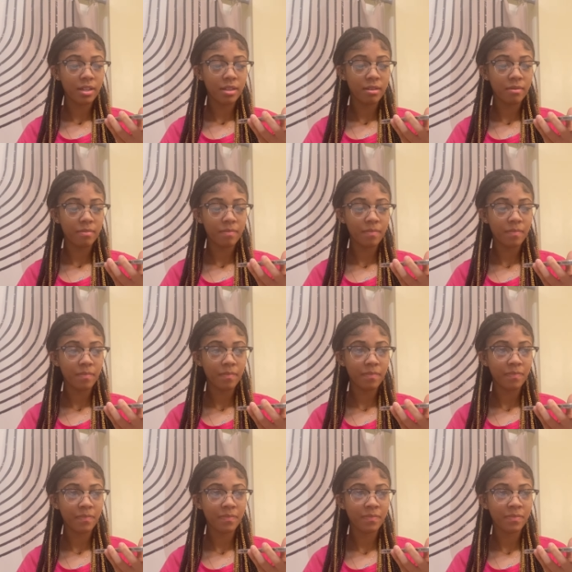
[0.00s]
How you get
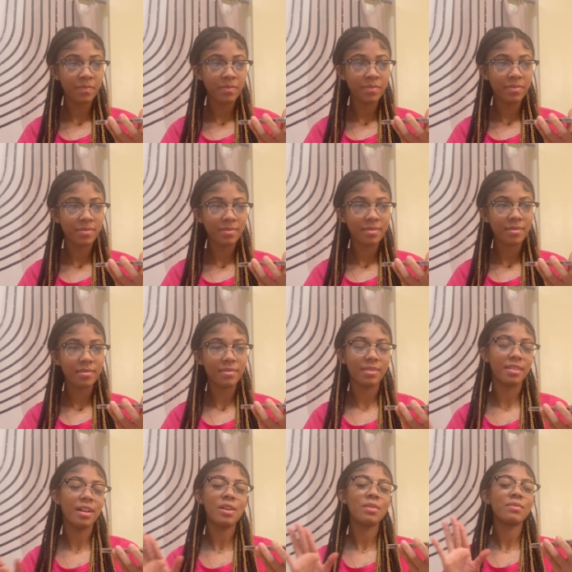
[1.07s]
my number?
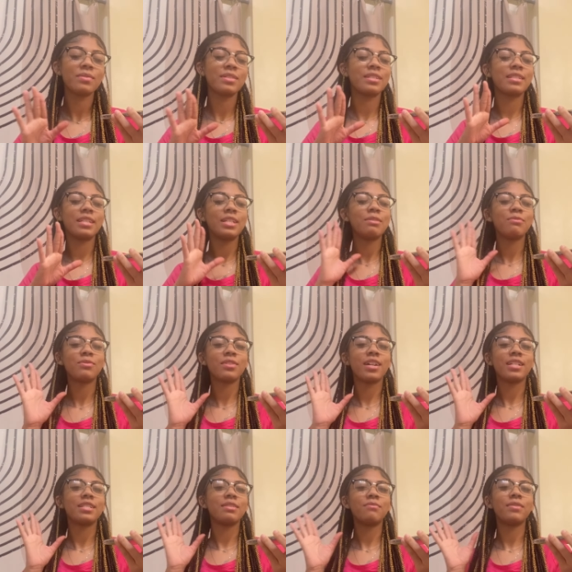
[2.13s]
Don't see you
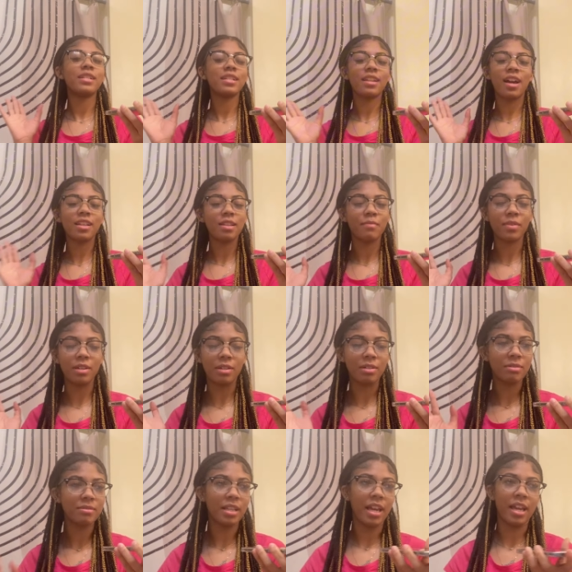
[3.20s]
trying. You getting all up in the
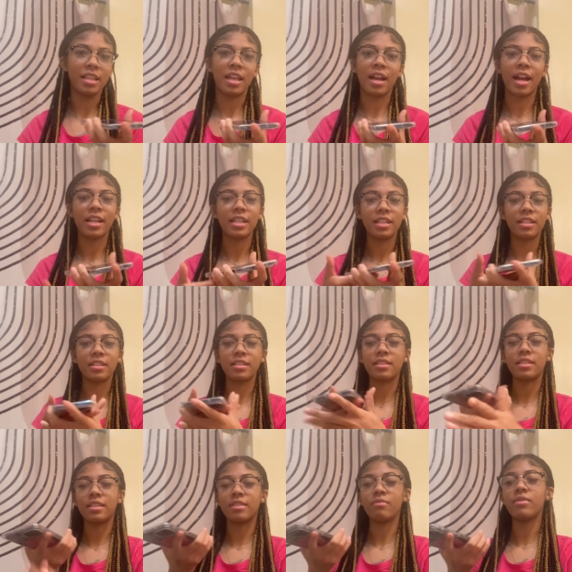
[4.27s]
Kool Aid. Like I need
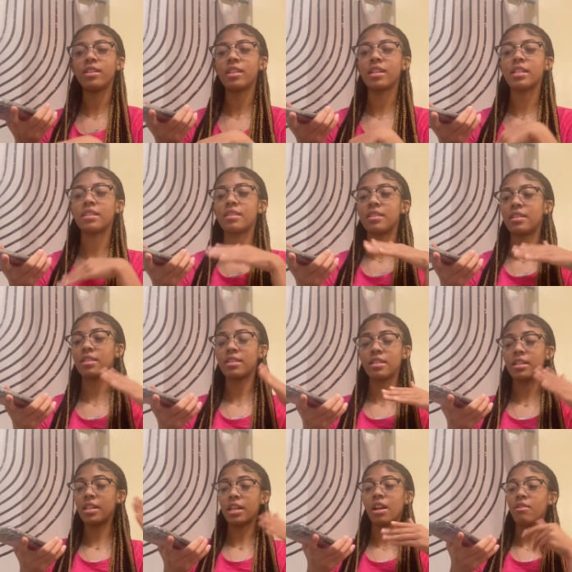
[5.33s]
to. You need to
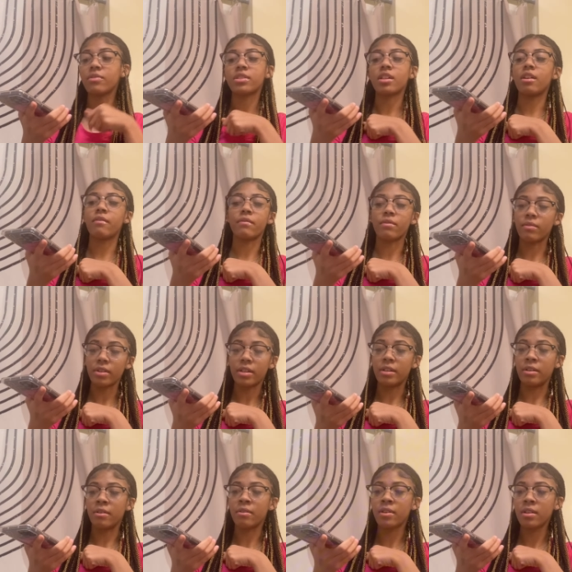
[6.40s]
get on to her for
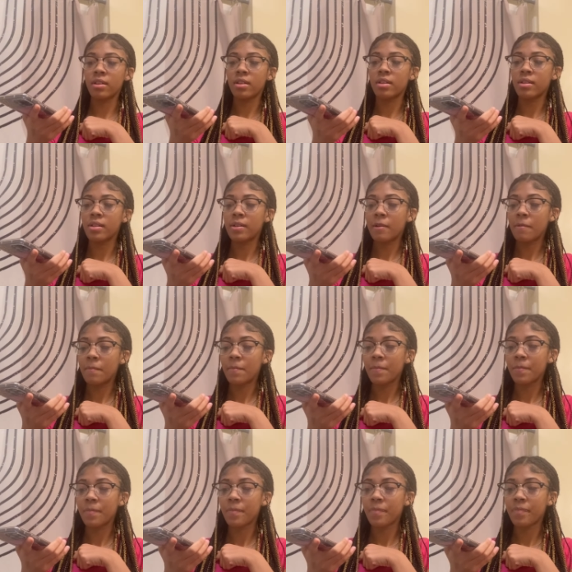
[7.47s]
real.
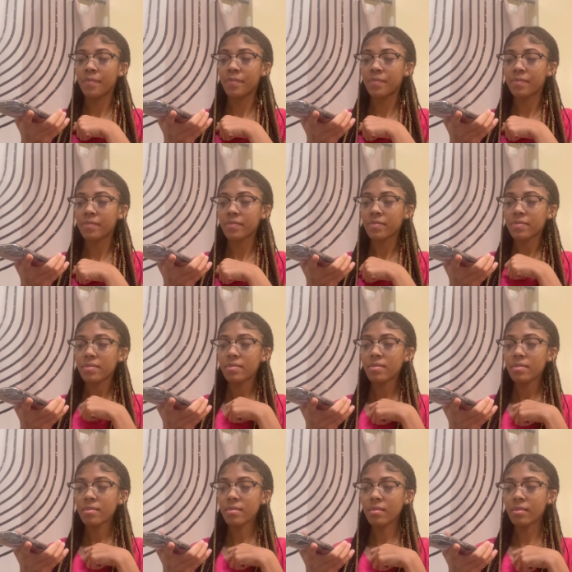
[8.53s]
Yeah, on
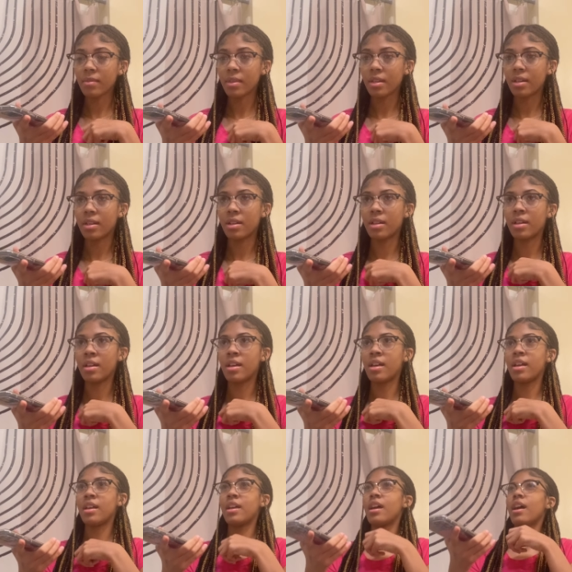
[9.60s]
to she doing? What she talking
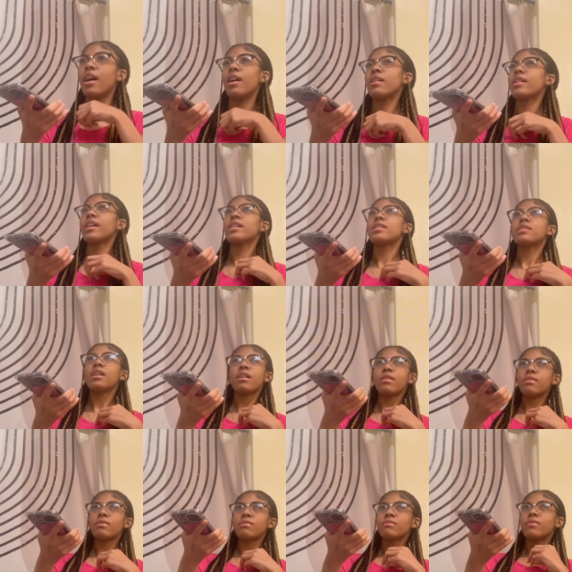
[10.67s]
about? Okay,
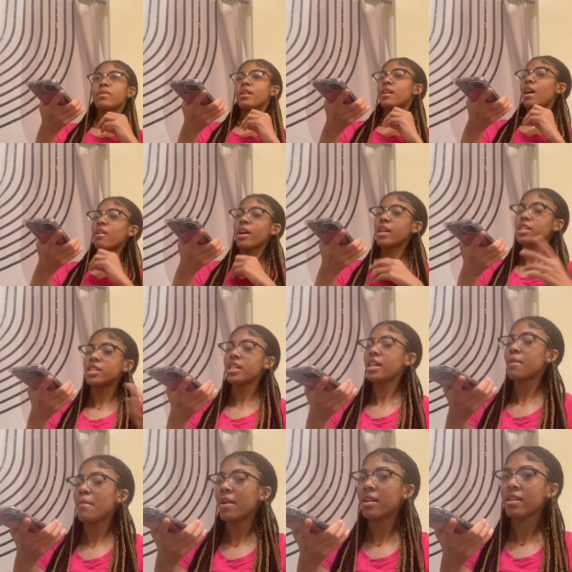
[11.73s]
so okay, she.
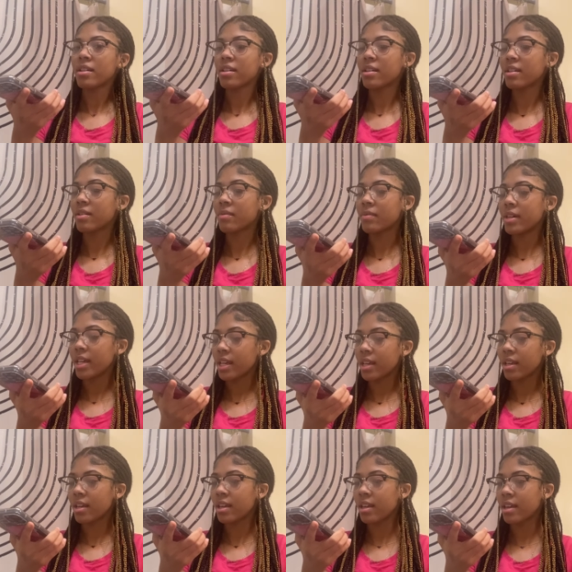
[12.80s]
Hey, wait,
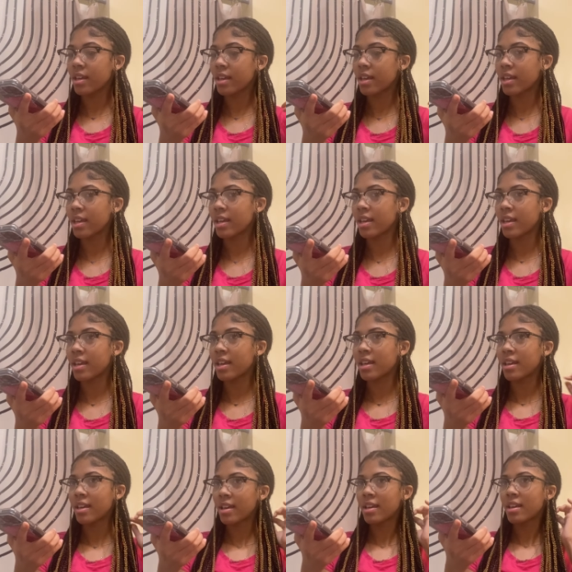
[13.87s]
not look at look that ain't my
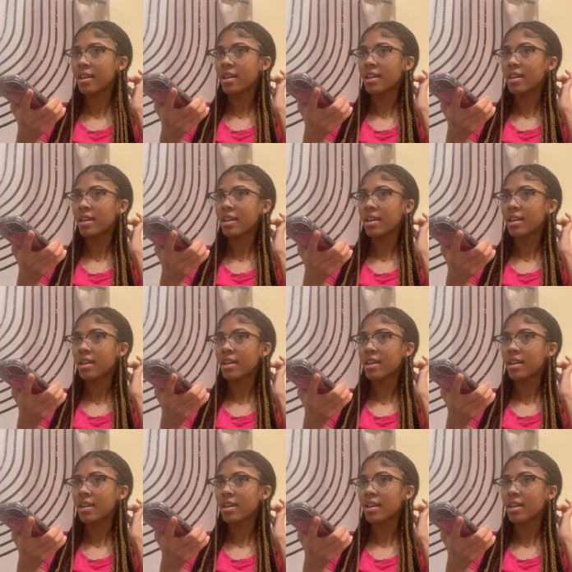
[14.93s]
real.